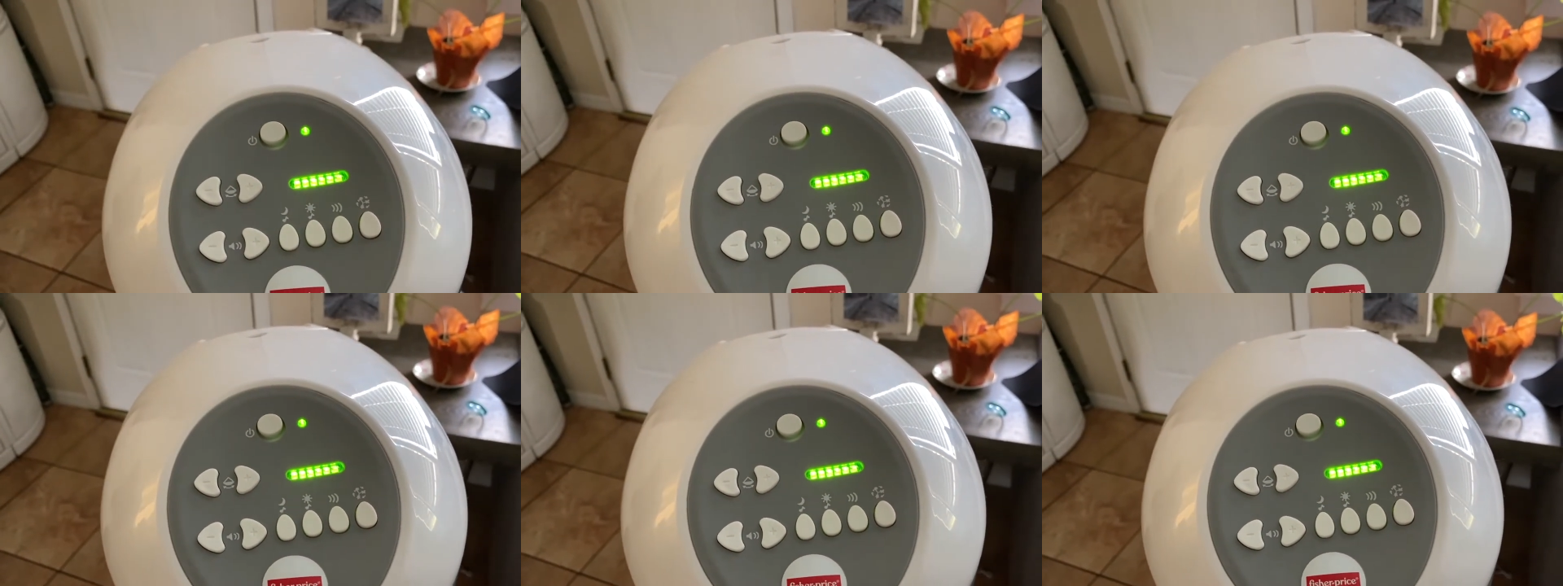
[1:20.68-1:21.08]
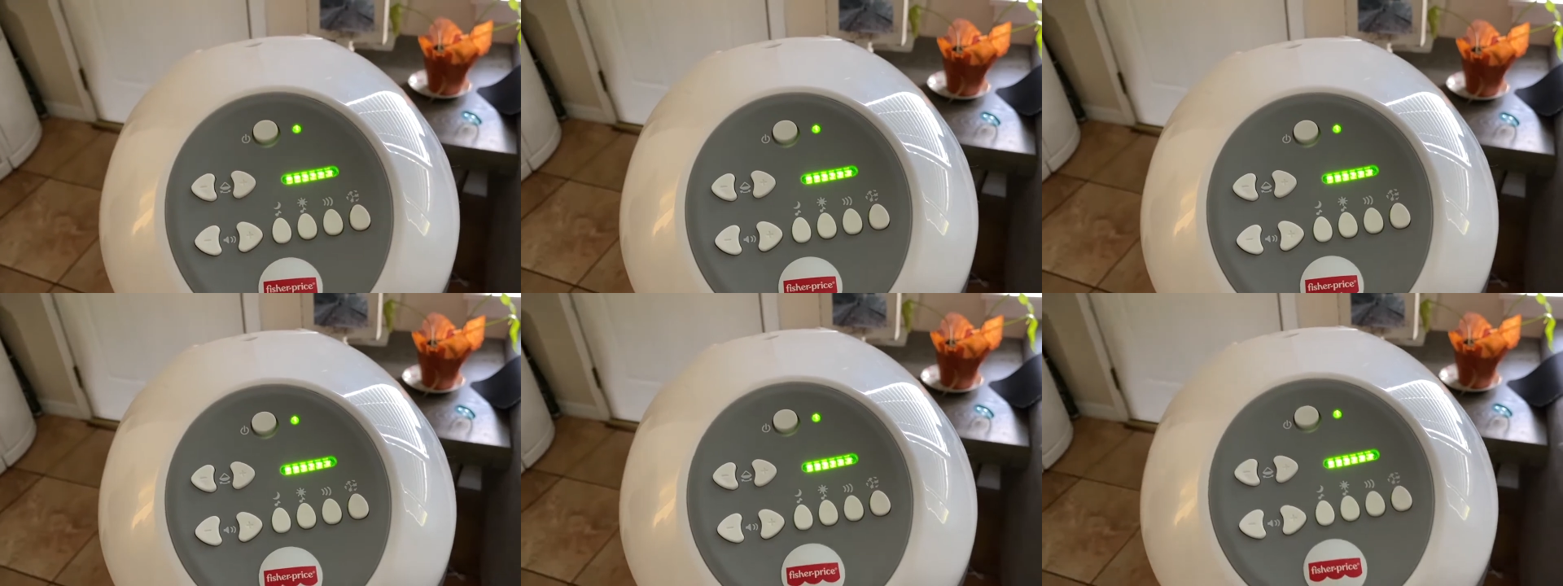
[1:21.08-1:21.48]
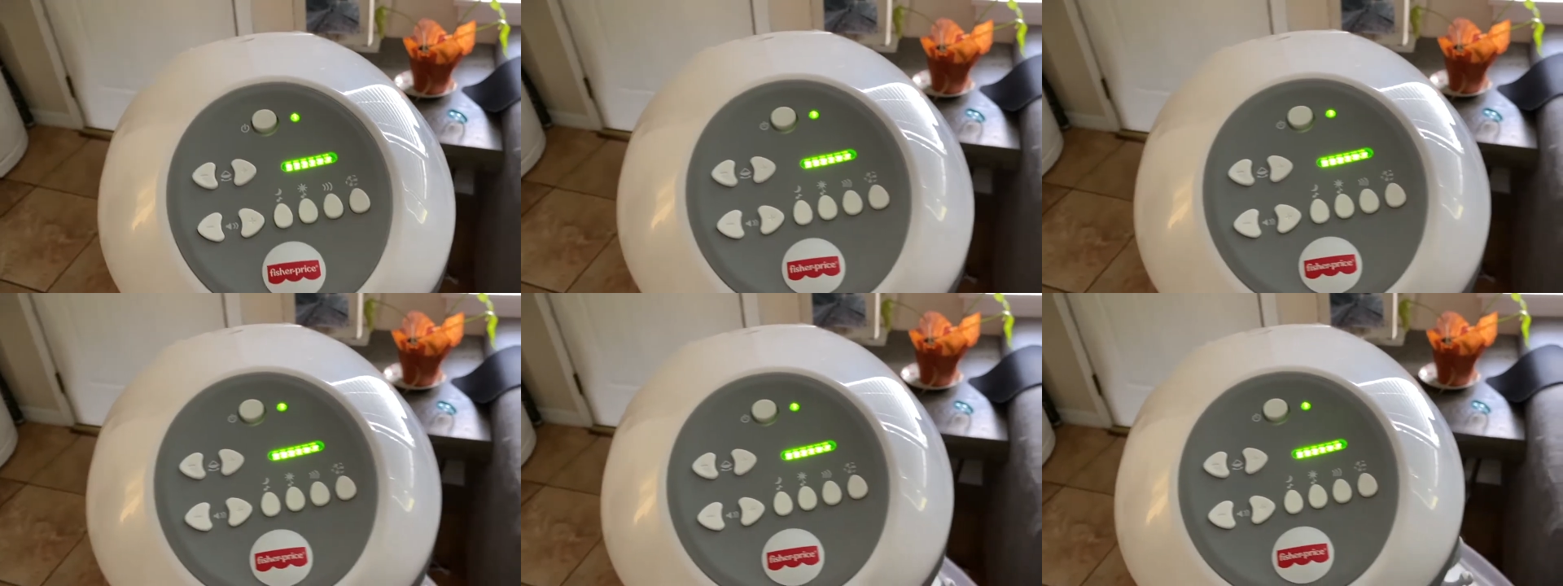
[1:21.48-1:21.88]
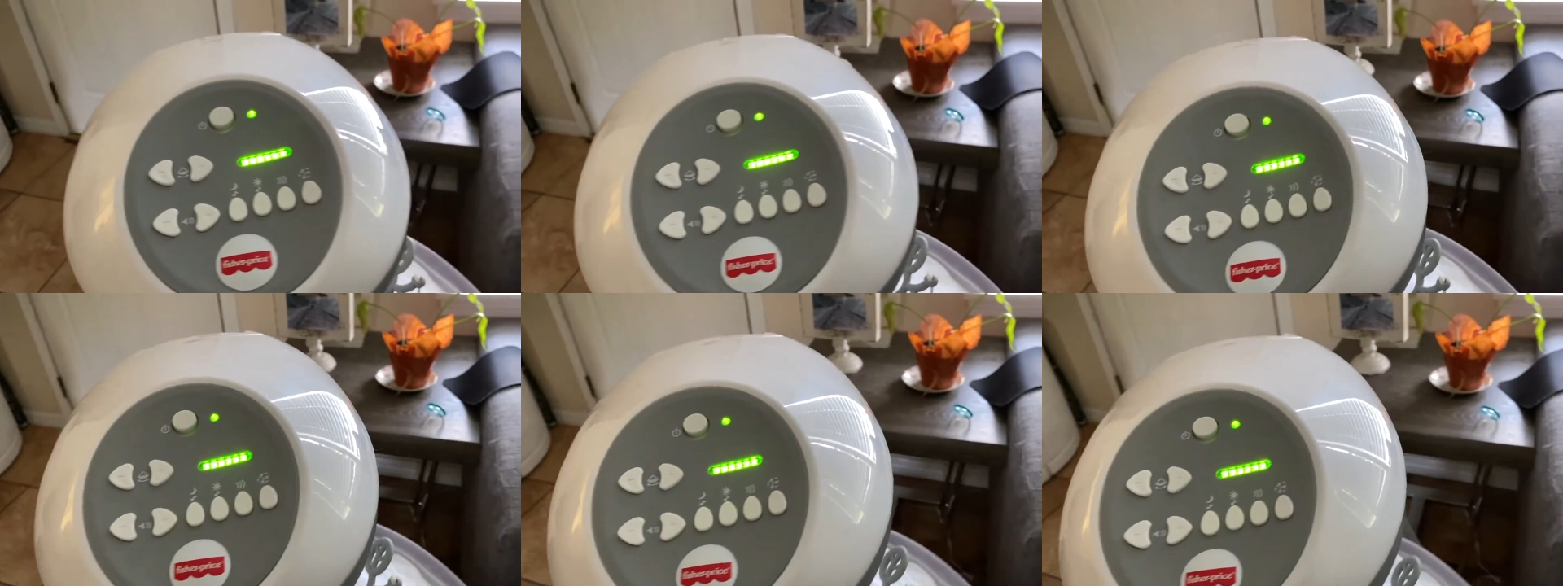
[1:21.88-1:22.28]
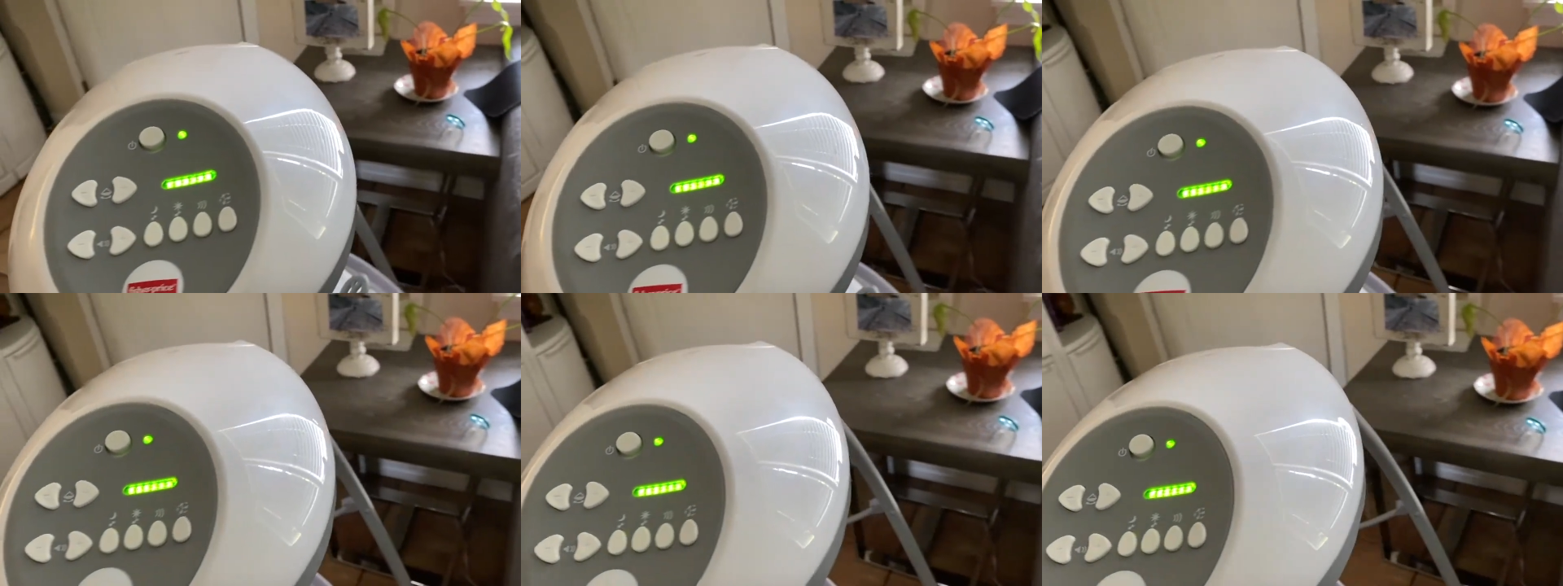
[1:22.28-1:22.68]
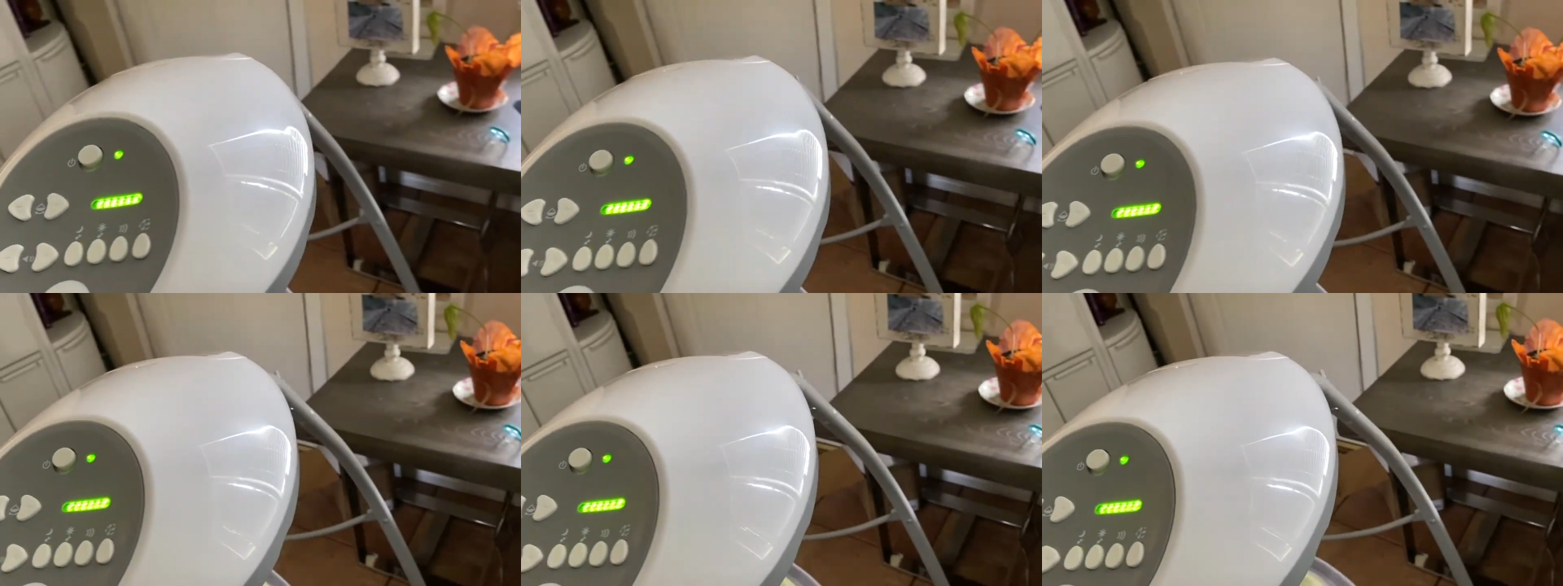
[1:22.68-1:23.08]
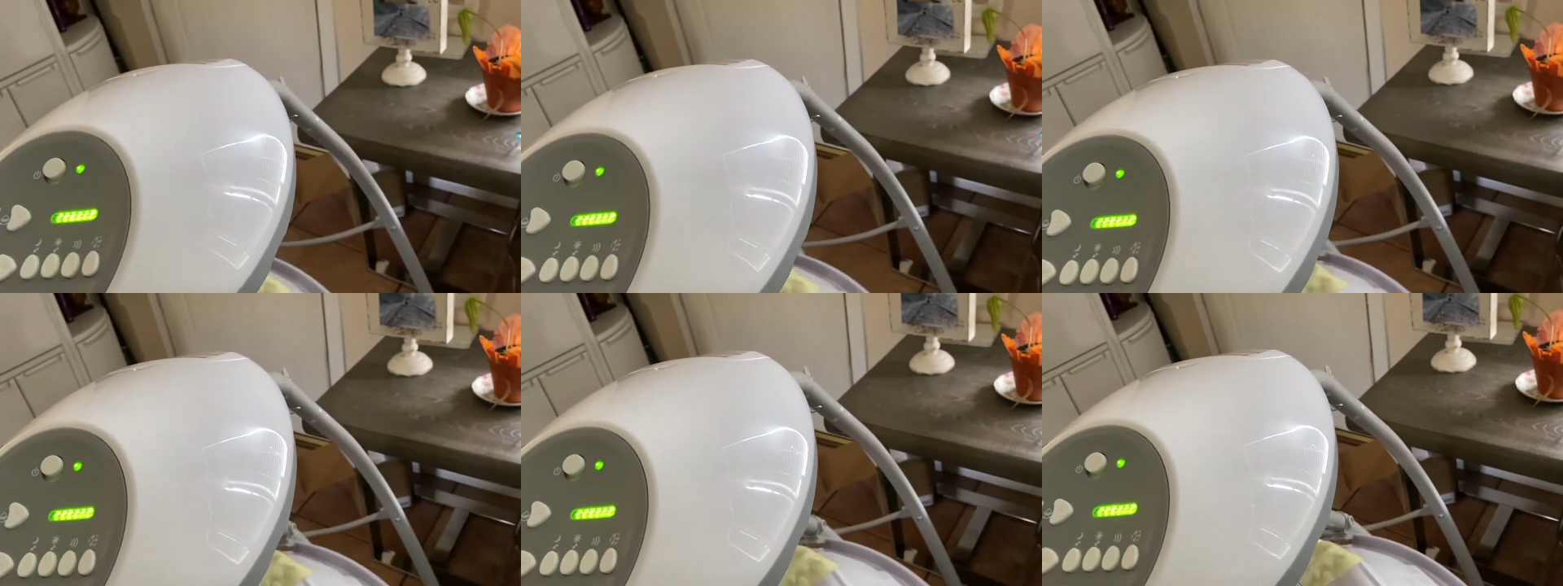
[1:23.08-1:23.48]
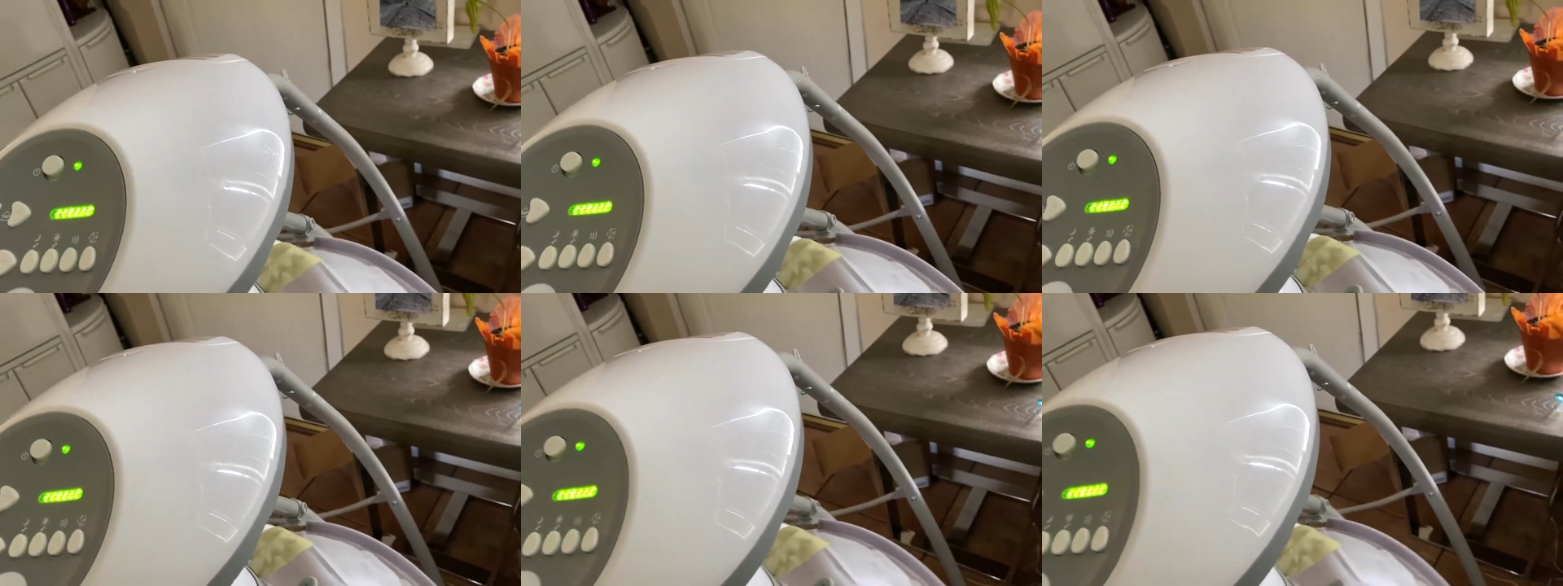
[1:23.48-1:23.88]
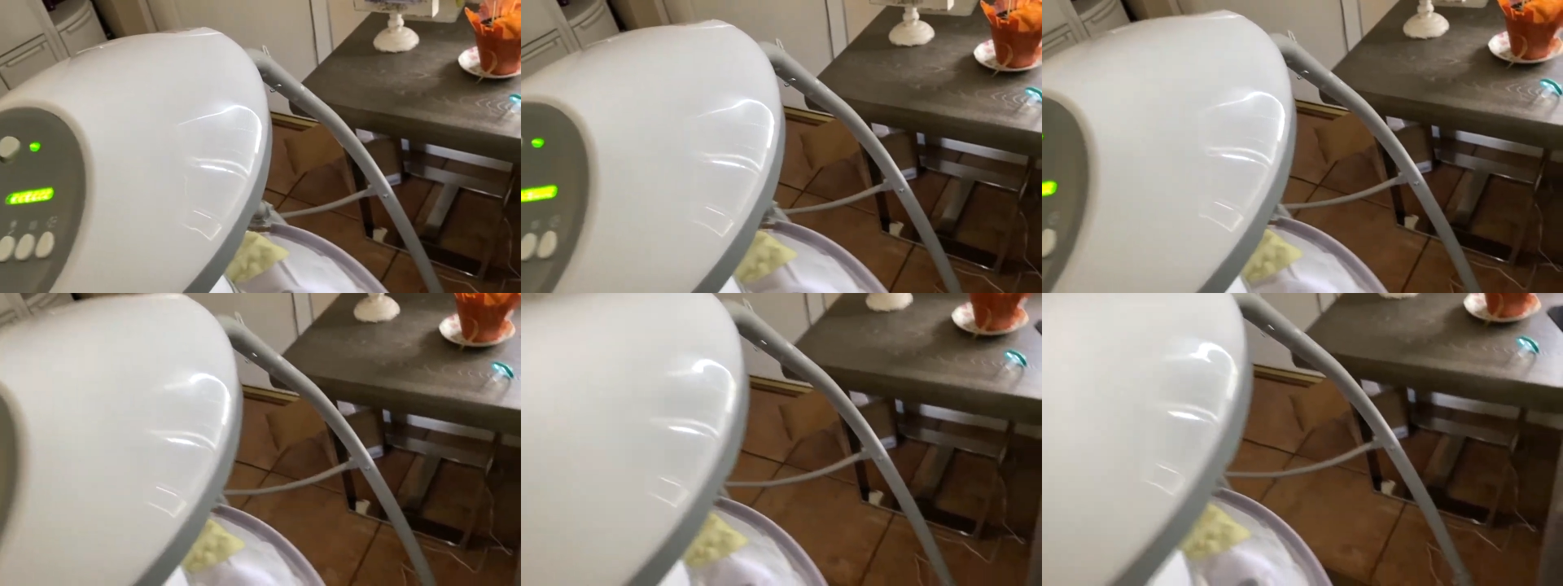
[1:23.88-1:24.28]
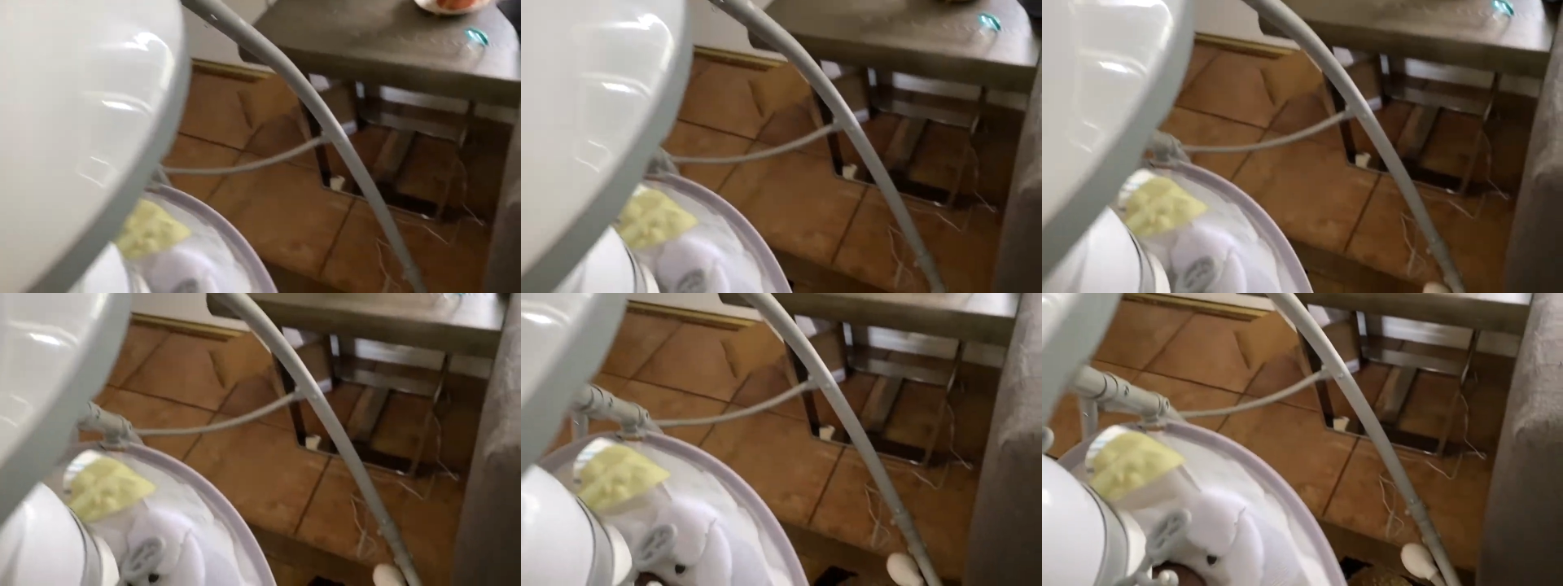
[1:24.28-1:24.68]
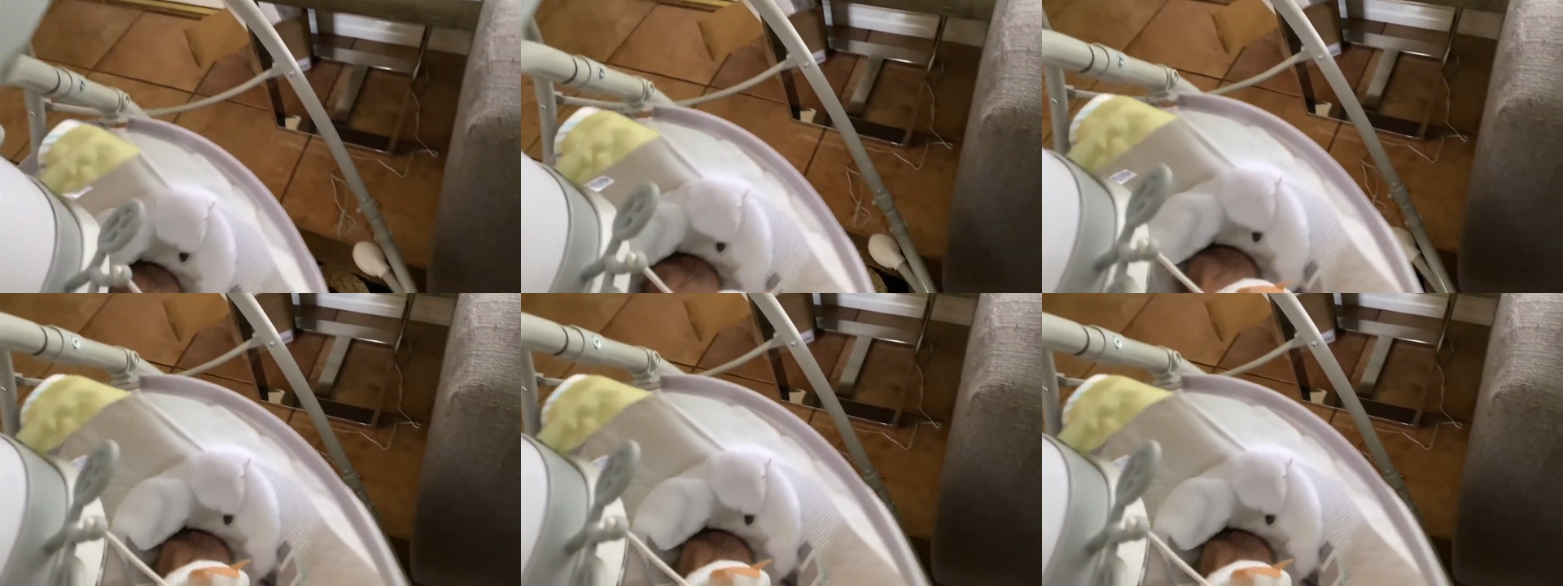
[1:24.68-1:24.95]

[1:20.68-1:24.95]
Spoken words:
(no speaker visible)